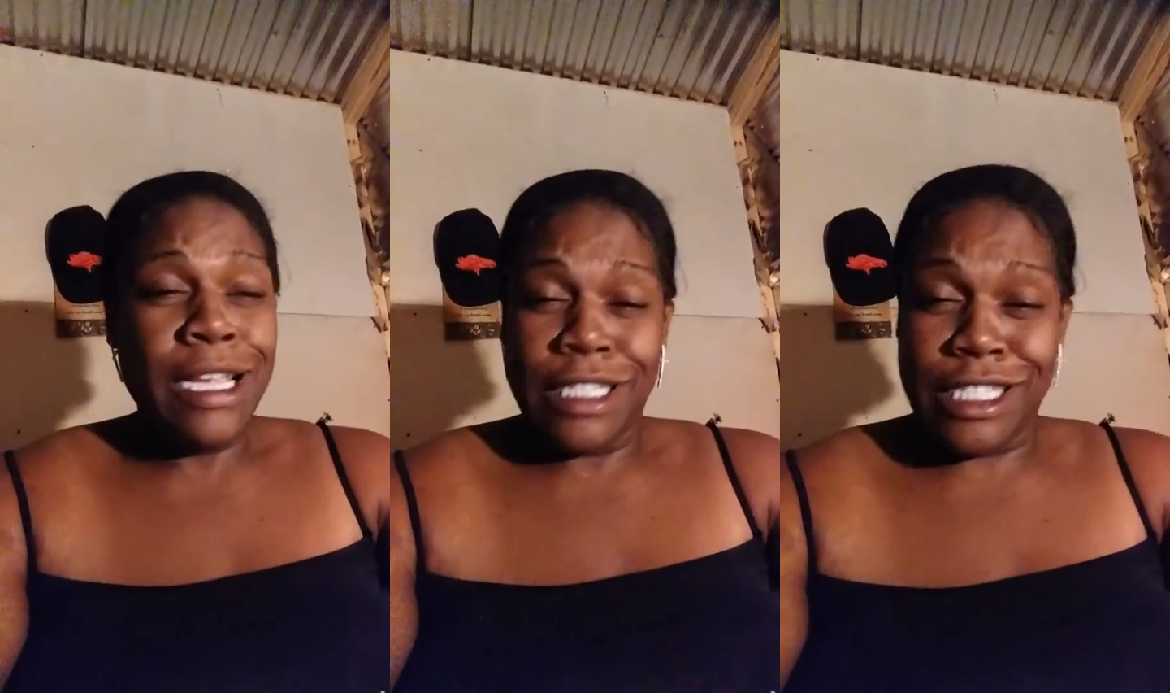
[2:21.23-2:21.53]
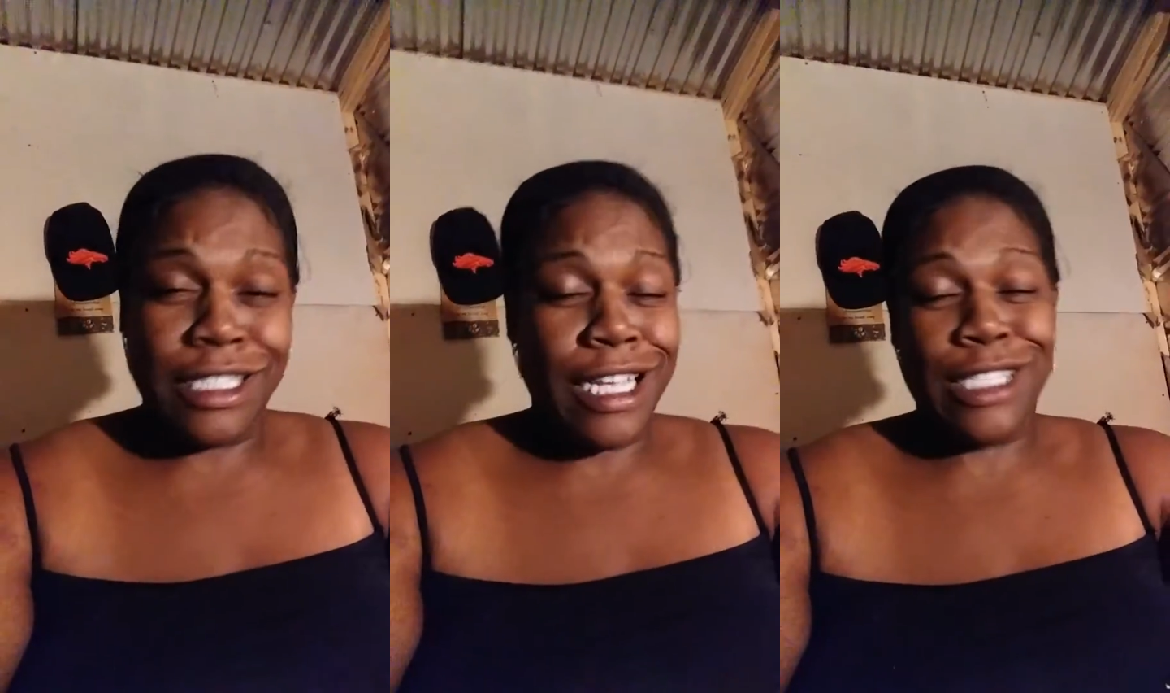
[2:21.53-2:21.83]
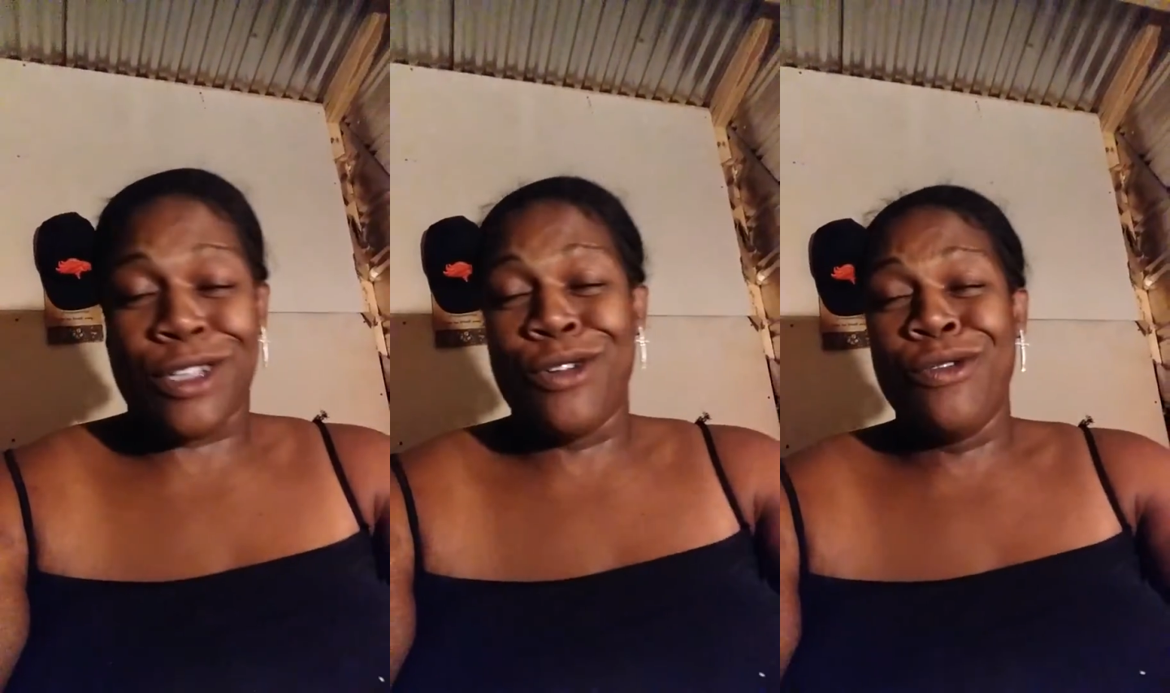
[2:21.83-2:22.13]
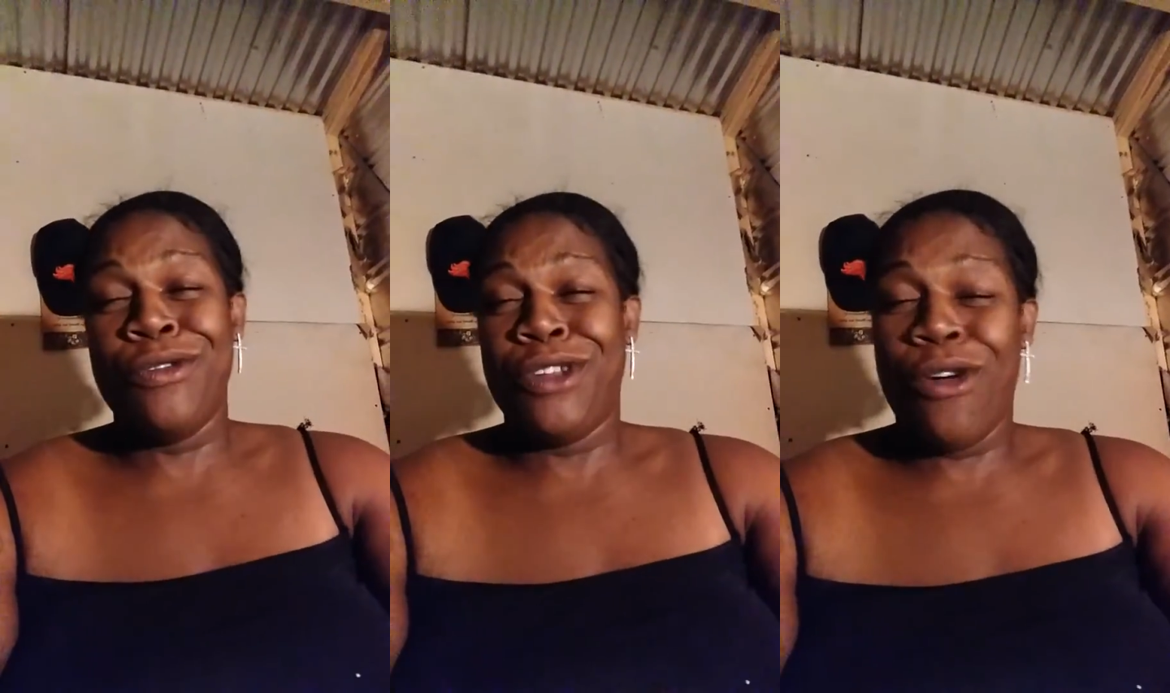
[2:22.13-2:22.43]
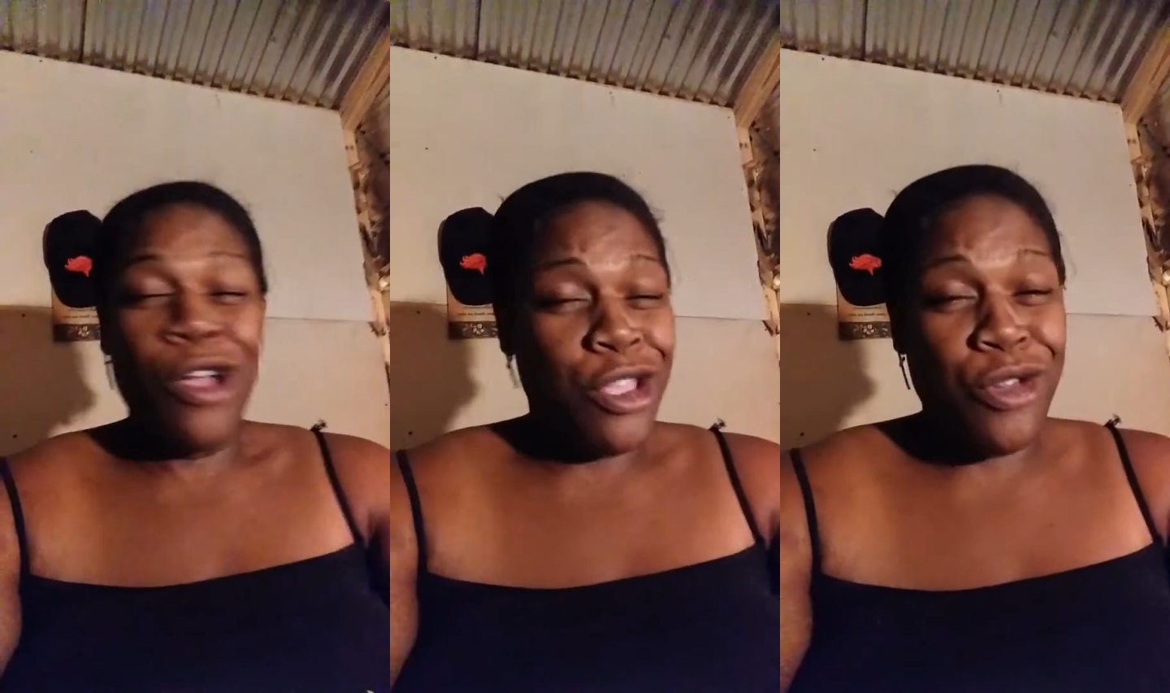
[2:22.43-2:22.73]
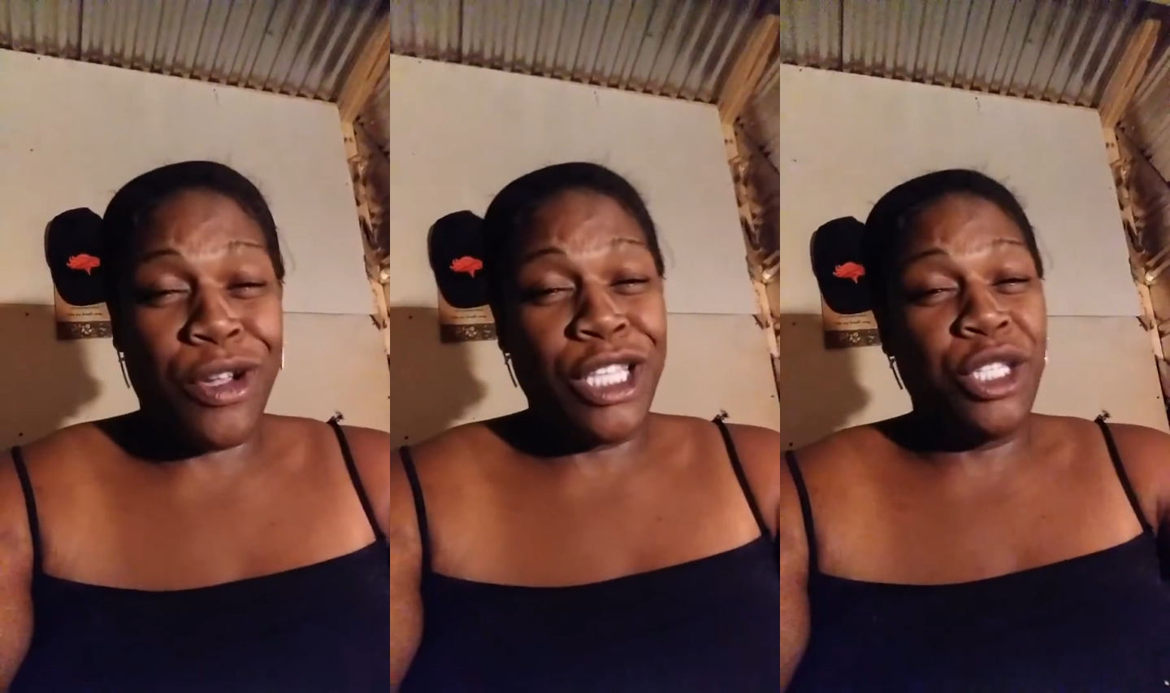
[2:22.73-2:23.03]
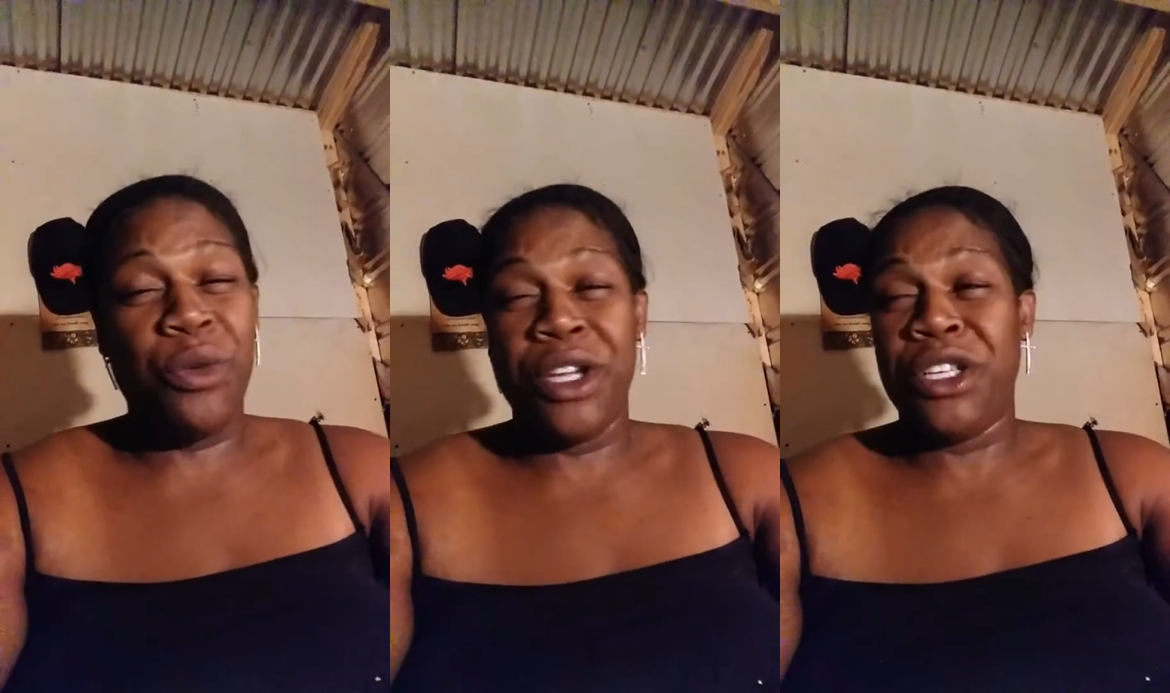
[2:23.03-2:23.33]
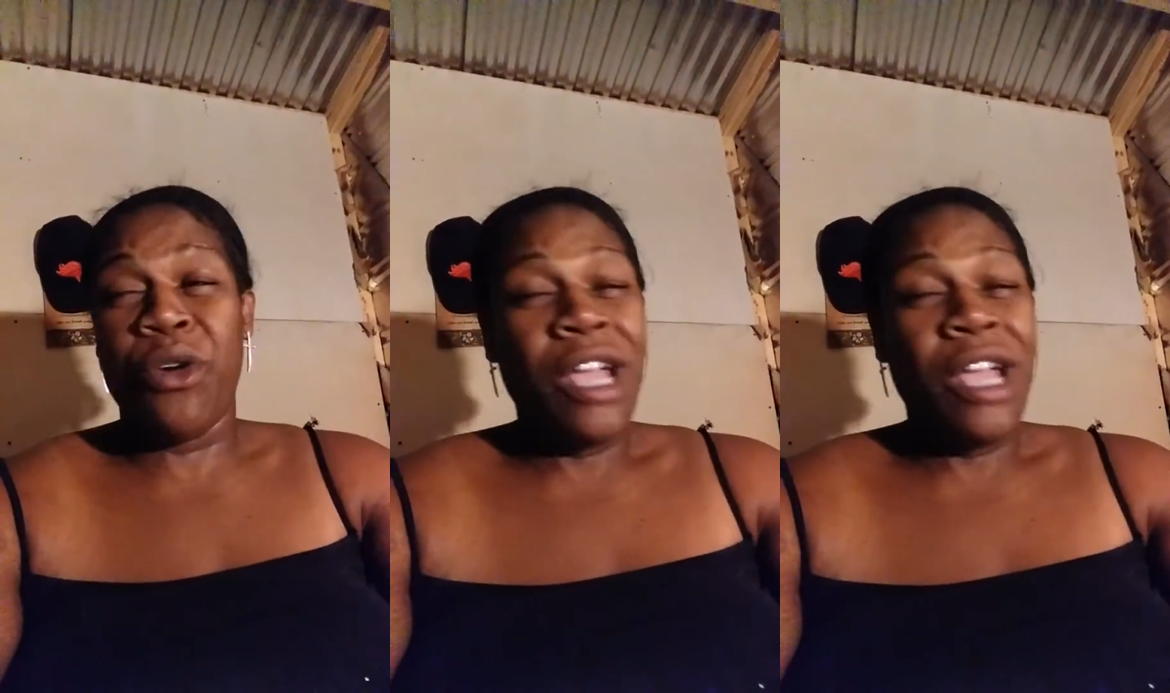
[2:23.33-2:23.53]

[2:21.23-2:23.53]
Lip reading: She say it's cool, yo. You can do it, yo.